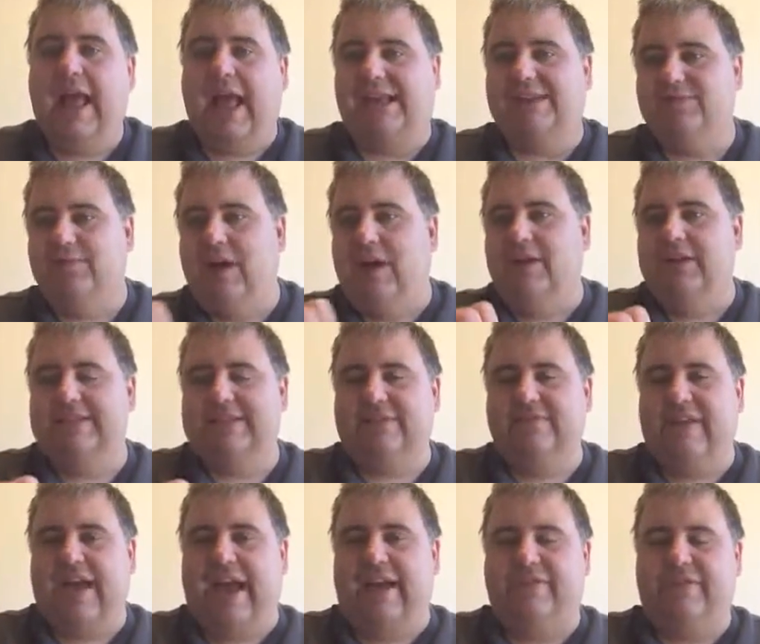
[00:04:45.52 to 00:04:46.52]
as well as
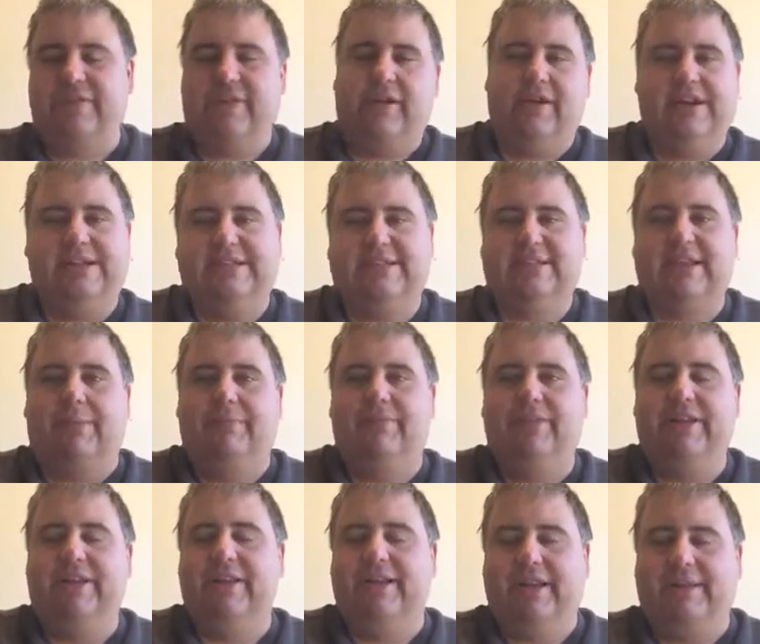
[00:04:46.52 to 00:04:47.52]
the fact that there is
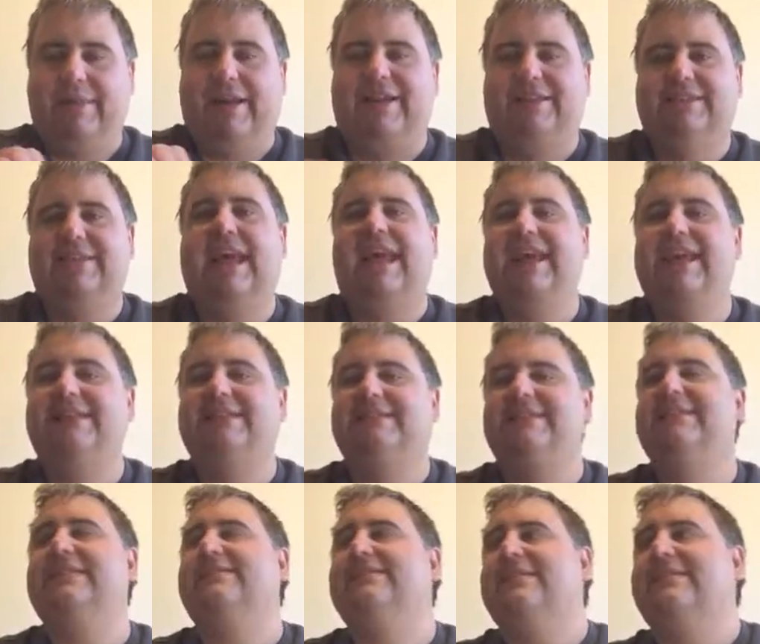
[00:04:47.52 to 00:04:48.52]
something that
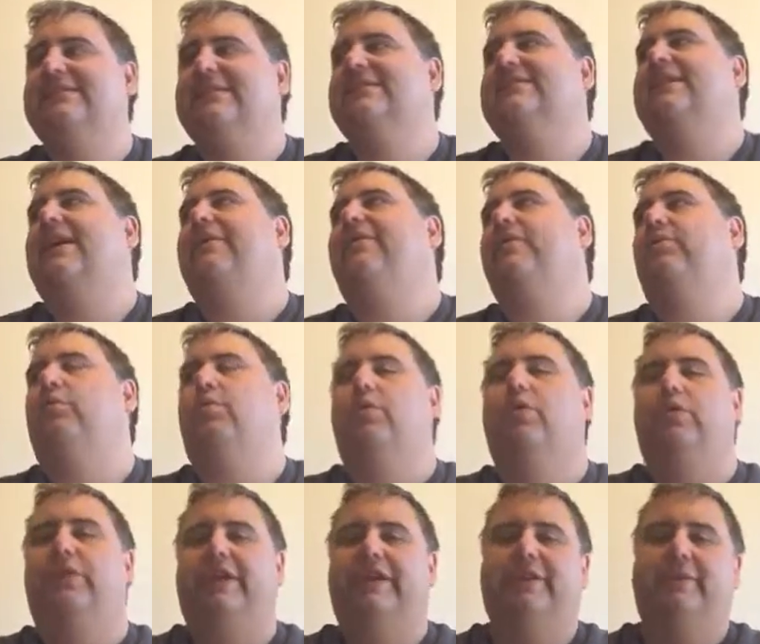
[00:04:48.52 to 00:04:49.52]
maintains the existence of the
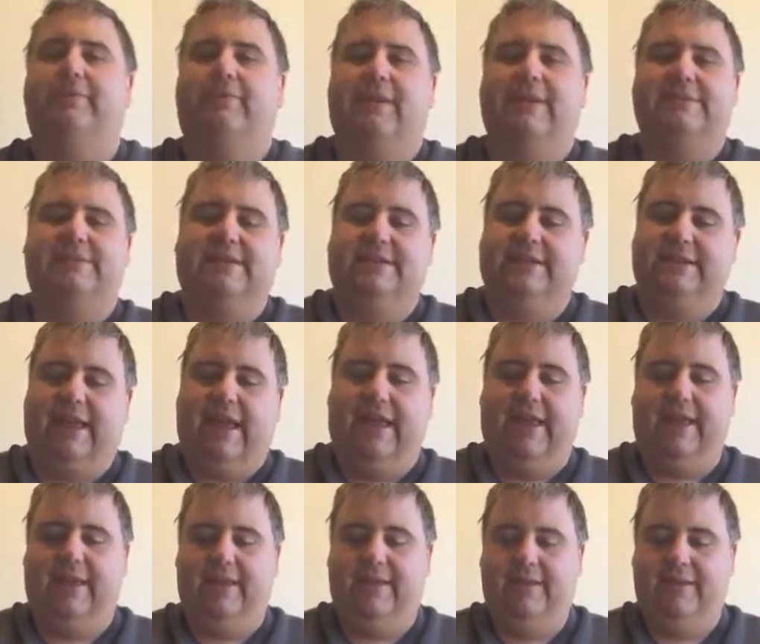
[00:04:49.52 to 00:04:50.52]
world in the present day.